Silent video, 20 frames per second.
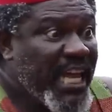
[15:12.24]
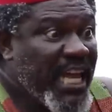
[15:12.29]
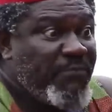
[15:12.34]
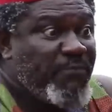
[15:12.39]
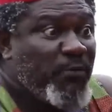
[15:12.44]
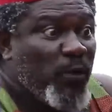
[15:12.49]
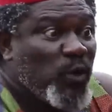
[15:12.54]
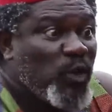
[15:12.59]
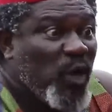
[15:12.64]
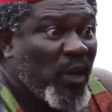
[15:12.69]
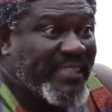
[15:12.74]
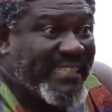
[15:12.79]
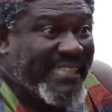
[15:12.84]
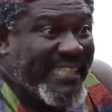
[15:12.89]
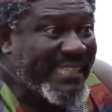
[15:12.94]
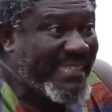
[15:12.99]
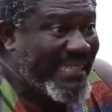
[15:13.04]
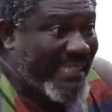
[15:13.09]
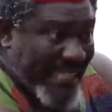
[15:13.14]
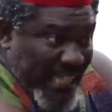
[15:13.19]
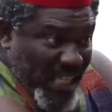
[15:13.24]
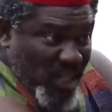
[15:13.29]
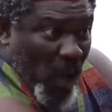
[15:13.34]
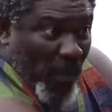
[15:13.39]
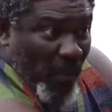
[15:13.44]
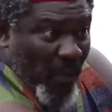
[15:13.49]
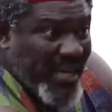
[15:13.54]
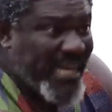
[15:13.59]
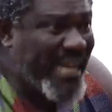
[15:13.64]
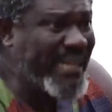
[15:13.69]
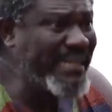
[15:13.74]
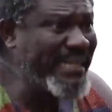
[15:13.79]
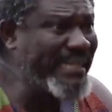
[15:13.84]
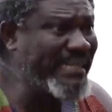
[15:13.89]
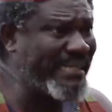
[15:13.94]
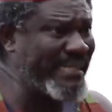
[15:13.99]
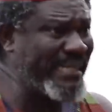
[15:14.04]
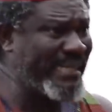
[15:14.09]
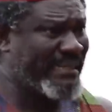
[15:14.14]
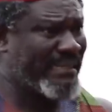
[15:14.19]
If you don't need it, your mother
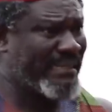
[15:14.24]
needs